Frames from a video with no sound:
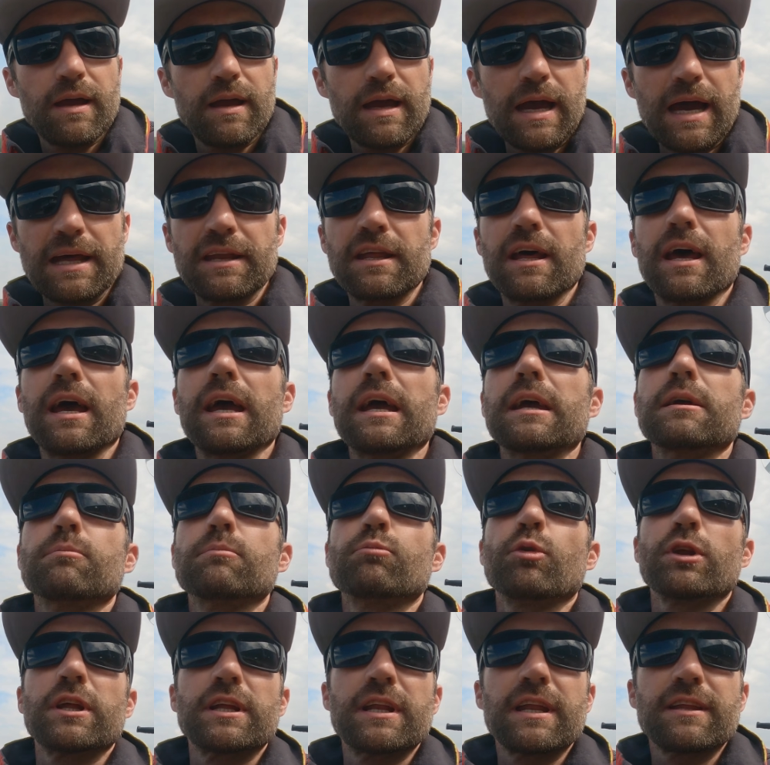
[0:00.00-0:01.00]
Had a
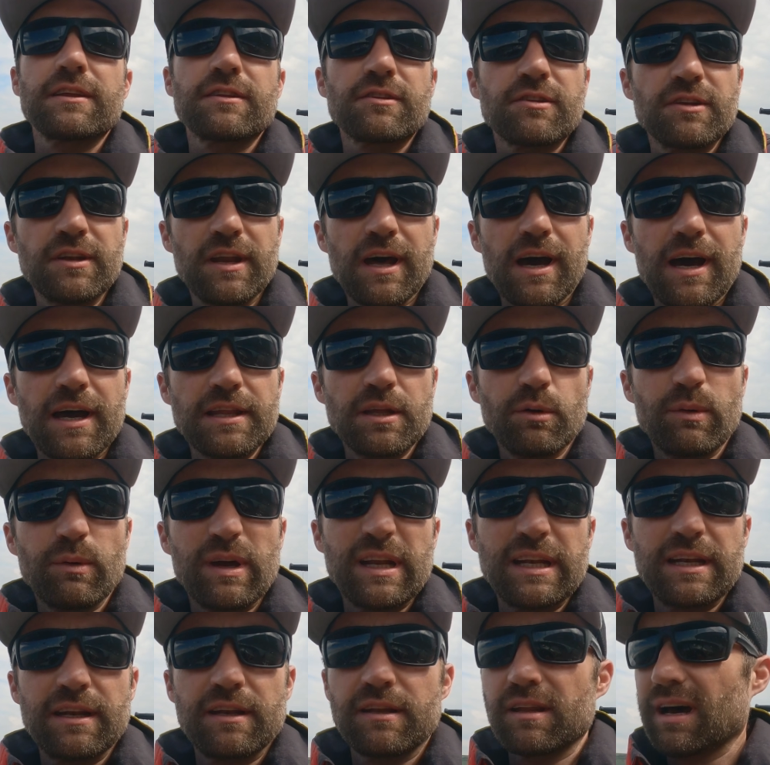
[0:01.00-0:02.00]
pretty decent night. The
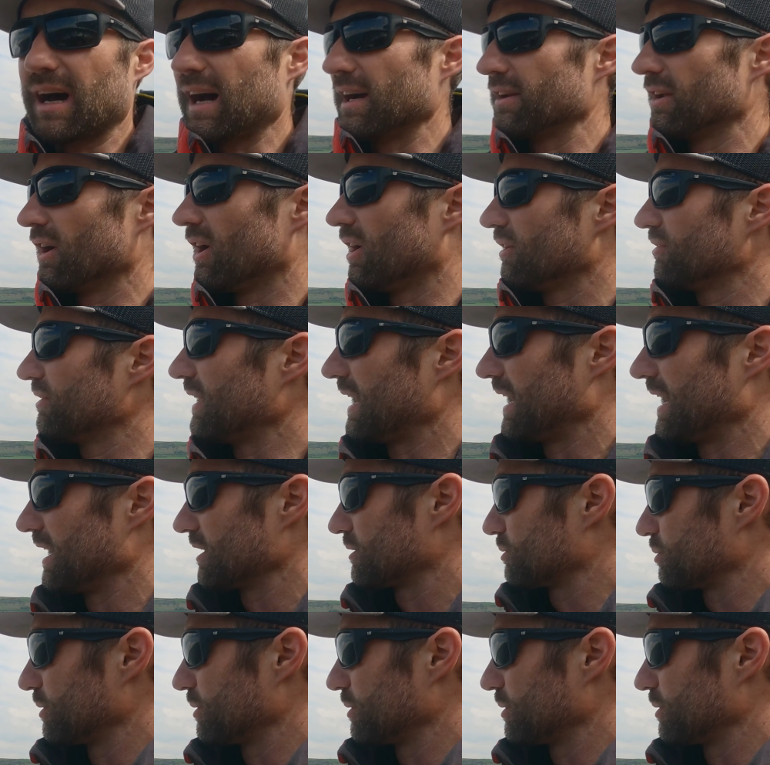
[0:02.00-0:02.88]
wind died off as